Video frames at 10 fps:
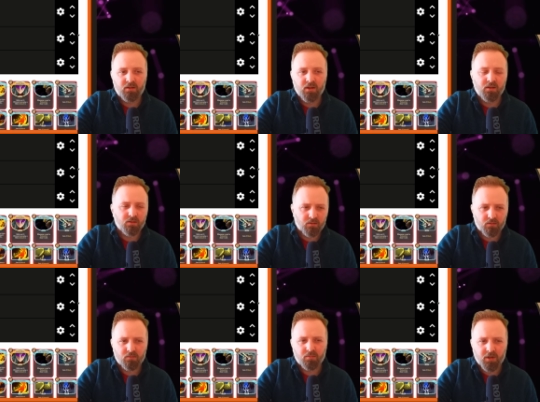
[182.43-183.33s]
I'd
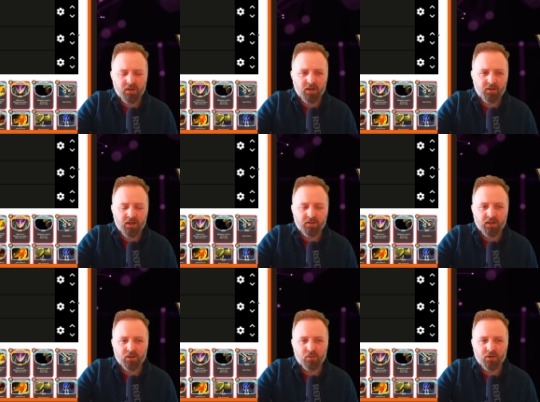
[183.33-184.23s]
pick it at the end of
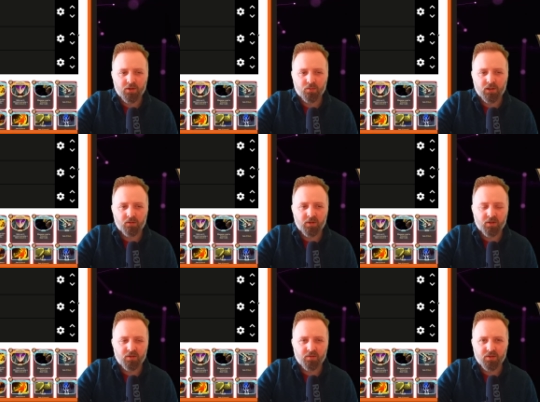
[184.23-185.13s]
Act 1 as well,
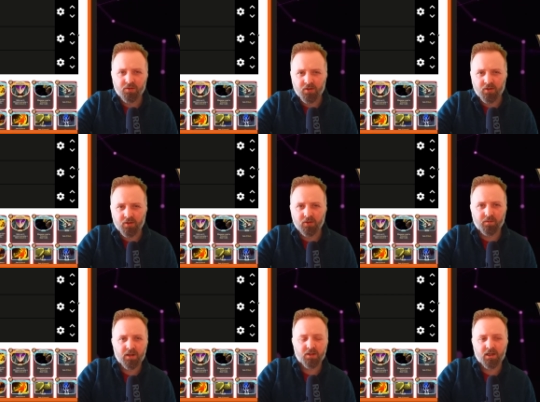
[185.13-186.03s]
because you've still got a lot of
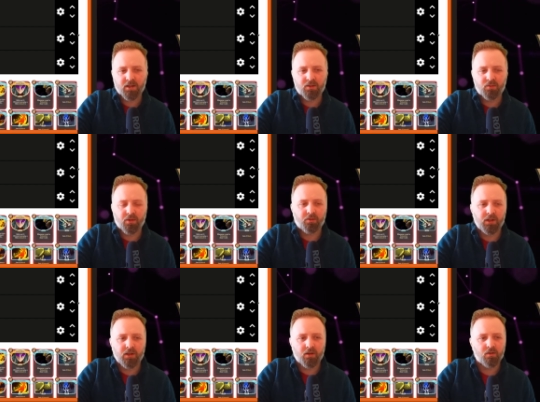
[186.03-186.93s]
fights in Act 2 and 3
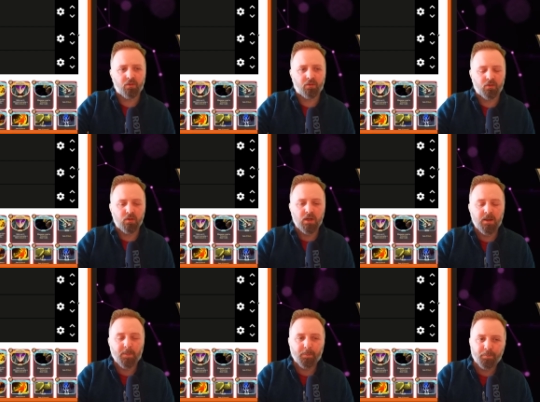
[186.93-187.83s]
you can go through.
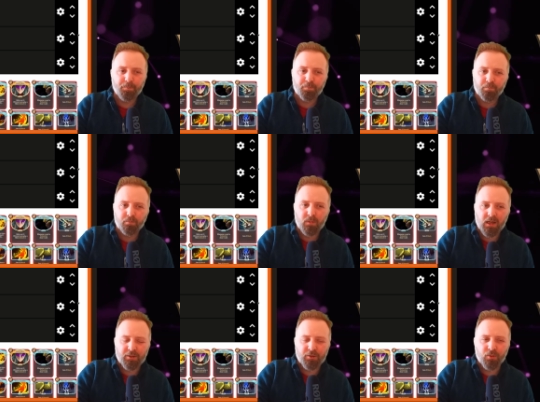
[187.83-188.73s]

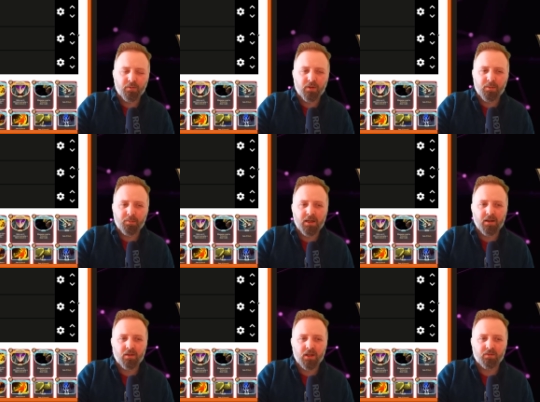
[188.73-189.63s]
Don't know if I'd pick it at
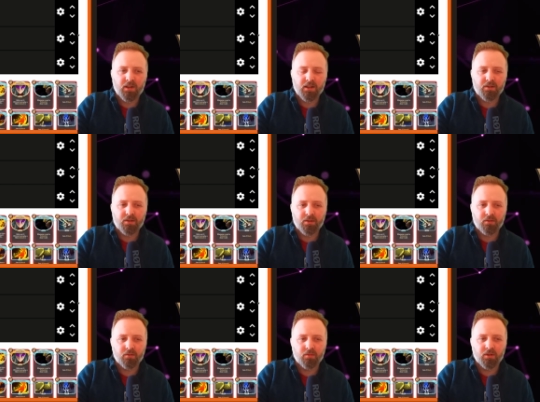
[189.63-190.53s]
the end of Act
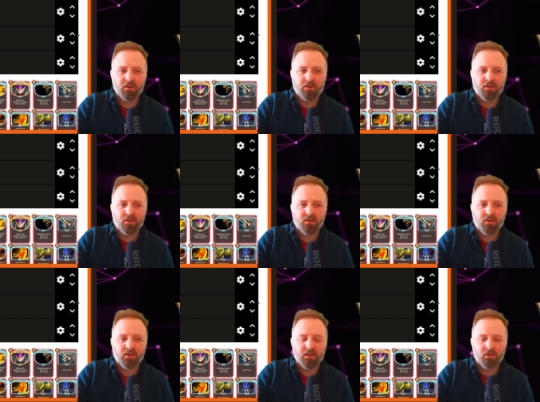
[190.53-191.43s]
2, but it's
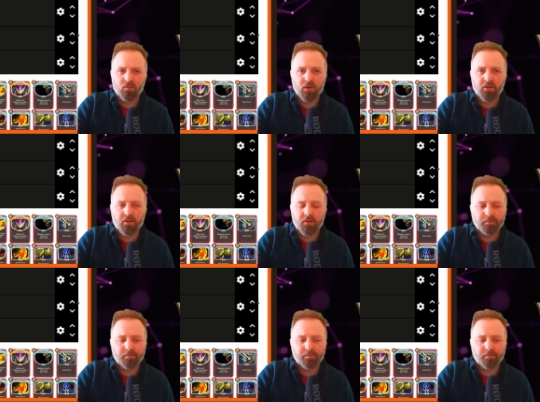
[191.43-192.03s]
still worth it.